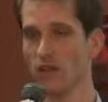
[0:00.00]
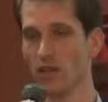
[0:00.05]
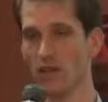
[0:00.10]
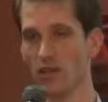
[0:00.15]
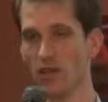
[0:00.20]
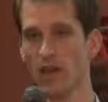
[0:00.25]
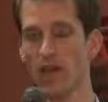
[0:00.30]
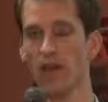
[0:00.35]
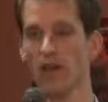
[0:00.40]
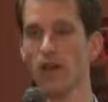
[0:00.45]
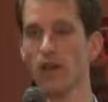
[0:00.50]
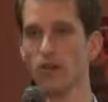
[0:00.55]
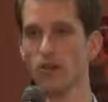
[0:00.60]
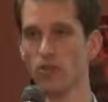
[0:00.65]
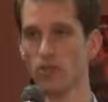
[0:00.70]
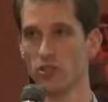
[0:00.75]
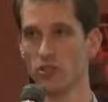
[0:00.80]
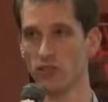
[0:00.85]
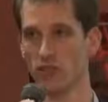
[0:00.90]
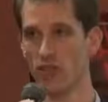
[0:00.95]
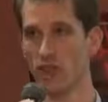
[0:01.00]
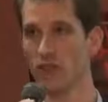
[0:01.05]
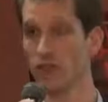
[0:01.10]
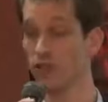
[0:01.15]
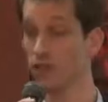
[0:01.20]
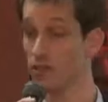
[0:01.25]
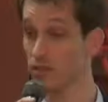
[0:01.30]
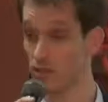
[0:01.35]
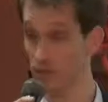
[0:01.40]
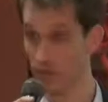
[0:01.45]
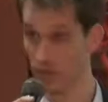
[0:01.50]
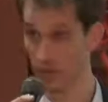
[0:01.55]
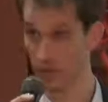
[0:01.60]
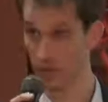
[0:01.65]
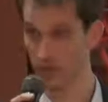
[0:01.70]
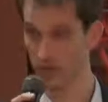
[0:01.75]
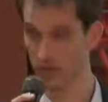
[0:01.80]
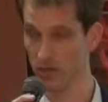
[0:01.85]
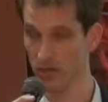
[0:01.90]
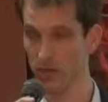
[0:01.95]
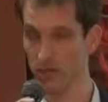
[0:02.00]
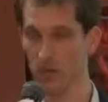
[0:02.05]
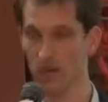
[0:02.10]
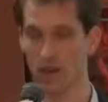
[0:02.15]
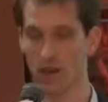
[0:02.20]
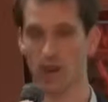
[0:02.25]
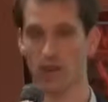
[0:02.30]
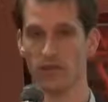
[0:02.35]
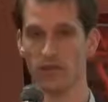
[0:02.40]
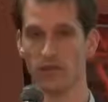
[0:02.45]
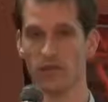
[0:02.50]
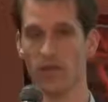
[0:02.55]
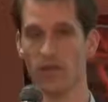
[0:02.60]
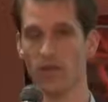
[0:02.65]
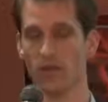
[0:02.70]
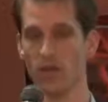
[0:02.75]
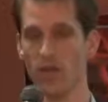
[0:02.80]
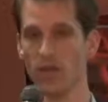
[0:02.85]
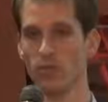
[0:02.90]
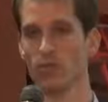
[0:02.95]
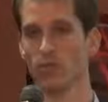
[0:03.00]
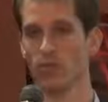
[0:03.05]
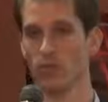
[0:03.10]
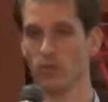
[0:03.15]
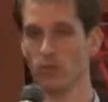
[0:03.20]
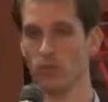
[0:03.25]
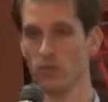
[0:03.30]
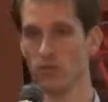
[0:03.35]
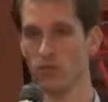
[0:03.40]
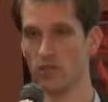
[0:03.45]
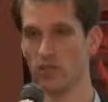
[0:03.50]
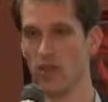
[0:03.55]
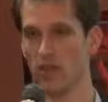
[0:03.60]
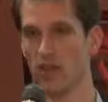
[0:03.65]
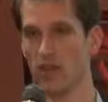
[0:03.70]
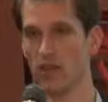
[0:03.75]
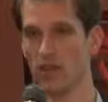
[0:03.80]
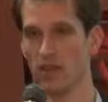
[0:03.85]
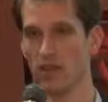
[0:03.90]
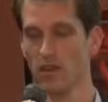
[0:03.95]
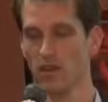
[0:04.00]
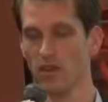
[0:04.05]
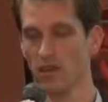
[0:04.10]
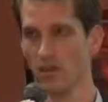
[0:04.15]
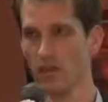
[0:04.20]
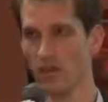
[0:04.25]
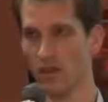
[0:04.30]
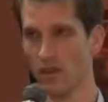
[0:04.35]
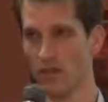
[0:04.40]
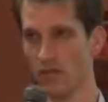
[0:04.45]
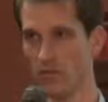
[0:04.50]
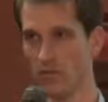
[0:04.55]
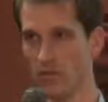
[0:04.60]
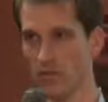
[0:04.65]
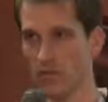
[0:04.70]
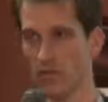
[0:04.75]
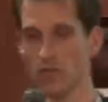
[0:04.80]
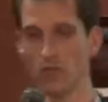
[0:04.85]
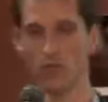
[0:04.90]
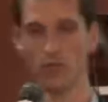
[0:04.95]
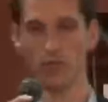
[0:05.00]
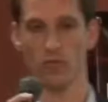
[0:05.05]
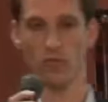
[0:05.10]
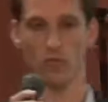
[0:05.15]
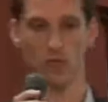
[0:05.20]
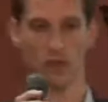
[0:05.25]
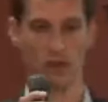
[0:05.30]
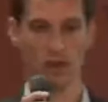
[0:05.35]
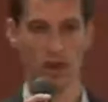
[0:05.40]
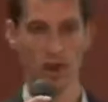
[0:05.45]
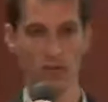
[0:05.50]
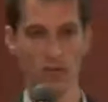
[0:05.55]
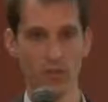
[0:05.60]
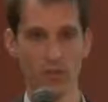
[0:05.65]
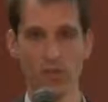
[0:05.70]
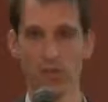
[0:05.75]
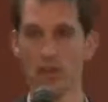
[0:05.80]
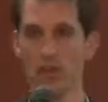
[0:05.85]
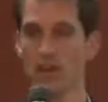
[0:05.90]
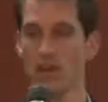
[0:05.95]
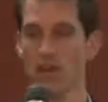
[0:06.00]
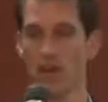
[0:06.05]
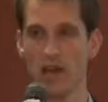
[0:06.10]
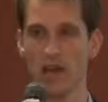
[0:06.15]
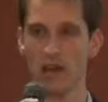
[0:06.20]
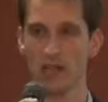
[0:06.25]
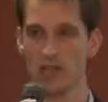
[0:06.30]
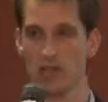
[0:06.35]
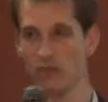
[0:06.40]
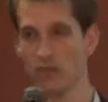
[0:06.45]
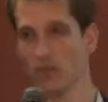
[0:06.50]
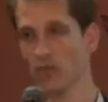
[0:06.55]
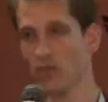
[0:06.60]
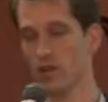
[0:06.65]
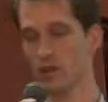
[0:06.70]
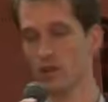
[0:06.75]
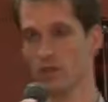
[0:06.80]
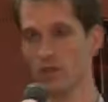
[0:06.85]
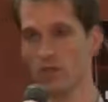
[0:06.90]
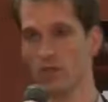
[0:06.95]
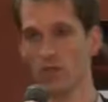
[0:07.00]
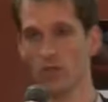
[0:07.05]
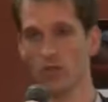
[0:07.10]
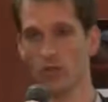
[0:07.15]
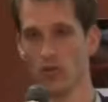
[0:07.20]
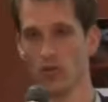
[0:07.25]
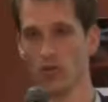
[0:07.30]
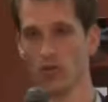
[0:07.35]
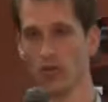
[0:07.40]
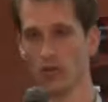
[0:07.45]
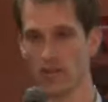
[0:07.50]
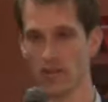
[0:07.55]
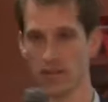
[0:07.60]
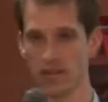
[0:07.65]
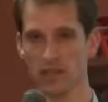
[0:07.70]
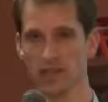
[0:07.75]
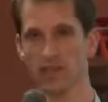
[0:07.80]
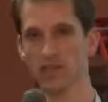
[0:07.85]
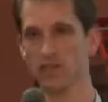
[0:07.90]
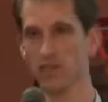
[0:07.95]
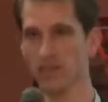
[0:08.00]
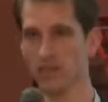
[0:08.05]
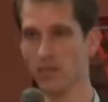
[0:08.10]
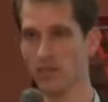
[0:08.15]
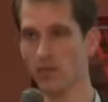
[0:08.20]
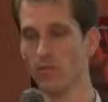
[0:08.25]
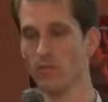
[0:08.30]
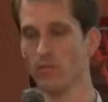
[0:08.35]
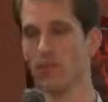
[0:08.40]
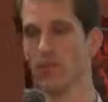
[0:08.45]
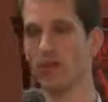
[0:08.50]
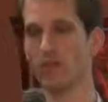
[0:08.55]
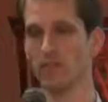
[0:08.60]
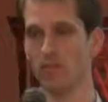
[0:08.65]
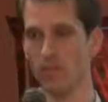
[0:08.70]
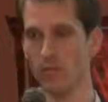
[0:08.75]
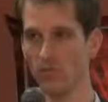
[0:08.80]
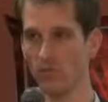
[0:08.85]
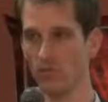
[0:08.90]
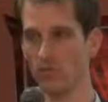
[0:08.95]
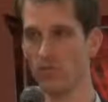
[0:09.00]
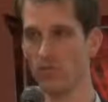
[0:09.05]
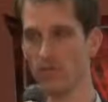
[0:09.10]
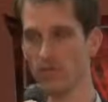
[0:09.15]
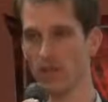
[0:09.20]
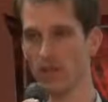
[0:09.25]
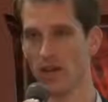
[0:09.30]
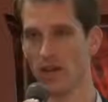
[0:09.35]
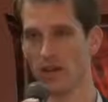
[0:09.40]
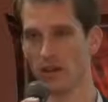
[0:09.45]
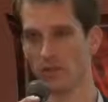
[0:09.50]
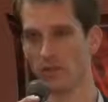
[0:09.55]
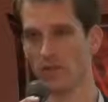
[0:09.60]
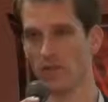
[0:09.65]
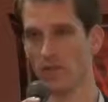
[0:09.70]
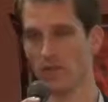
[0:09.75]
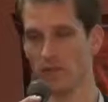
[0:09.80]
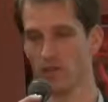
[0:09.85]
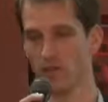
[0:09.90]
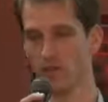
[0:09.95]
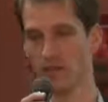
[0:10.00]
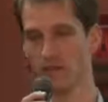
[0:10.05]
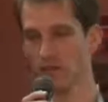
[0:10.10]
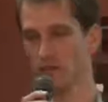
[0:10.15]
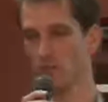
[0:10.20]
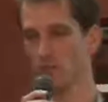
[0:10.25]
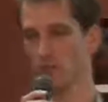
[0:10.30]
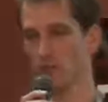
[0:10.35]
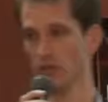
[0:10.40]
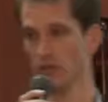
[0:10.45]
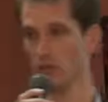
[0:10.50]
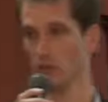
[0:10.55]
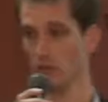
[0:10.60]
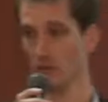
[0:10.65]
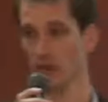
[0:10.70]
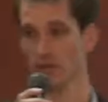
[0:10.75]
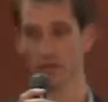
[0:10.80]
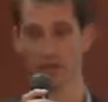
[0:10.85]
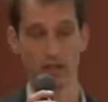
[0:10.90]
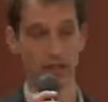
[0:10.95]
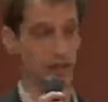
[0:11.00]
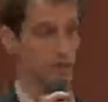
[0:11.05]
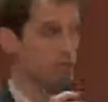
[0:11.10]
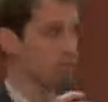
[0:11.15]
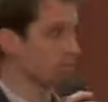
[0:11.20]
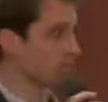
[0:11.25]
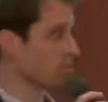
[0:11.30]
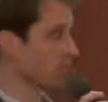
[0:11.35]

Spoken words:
that they understand the standard and that they are able to say to the company and to the rest of the world that yes, this company has implemented ISO 50001 correctly,